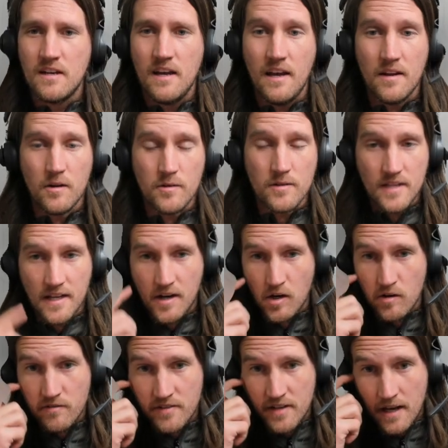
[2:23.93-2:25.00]
It'll take care
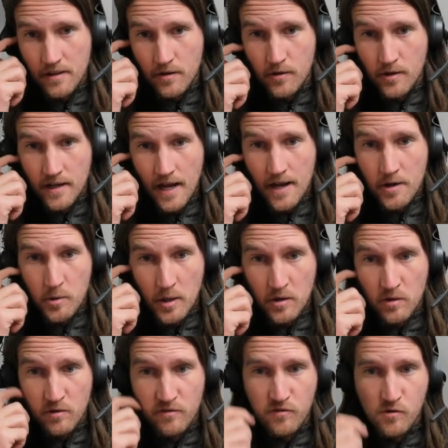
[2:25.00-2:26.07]
of downloading Nano
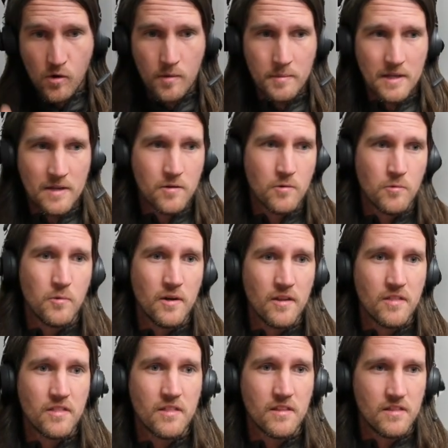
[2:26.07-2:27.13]
Arrow for me
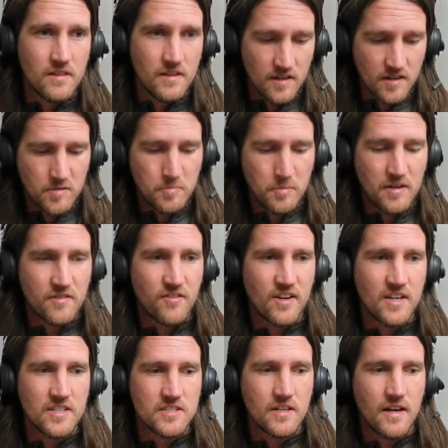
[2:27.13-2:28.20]
with the
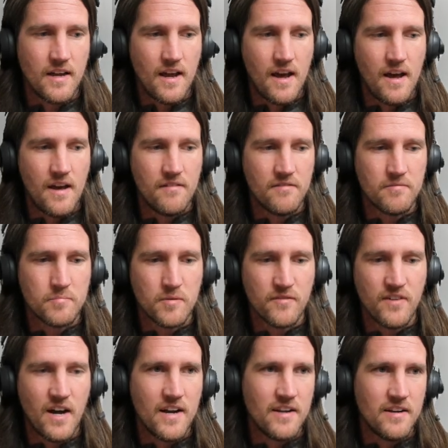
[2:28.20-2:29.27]
specification I have
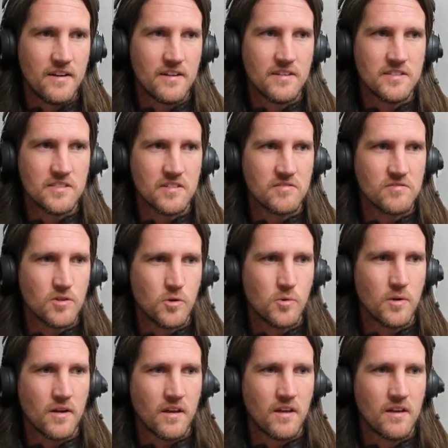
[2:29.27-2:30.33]
provided. Just real
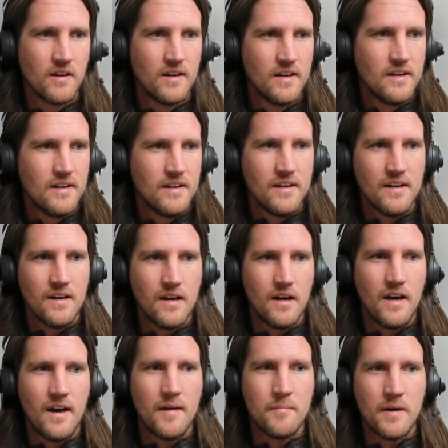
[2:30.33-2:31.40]
quick,
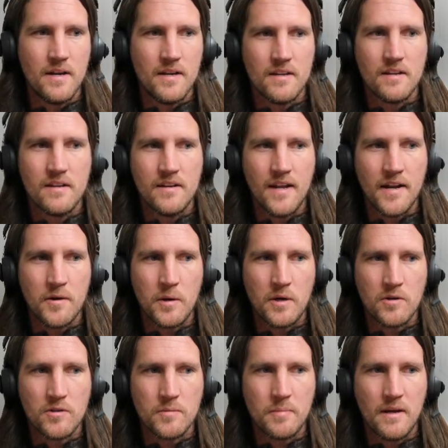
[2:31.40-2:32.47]
I have my Nano
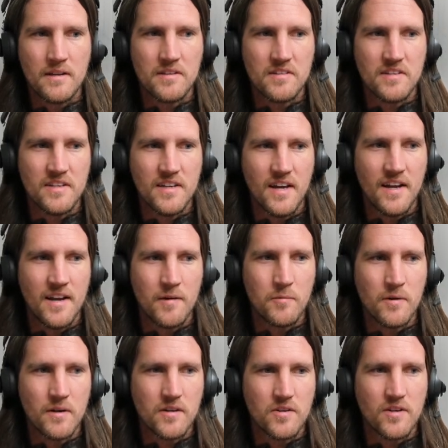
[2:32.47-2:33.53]
Arrow dependency, and I
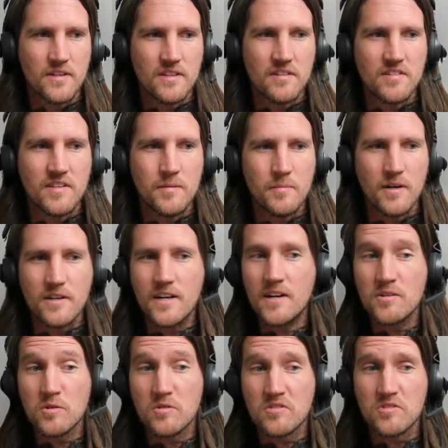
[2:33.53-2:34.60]
want to create this debug
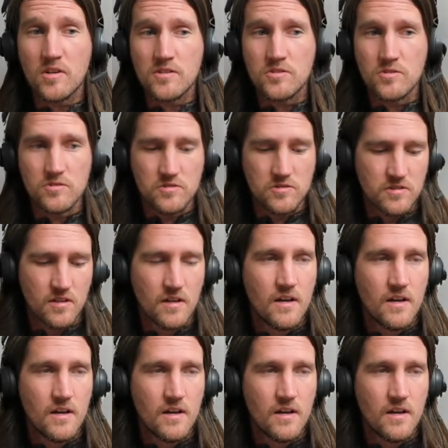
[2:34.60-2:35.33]
arrow structures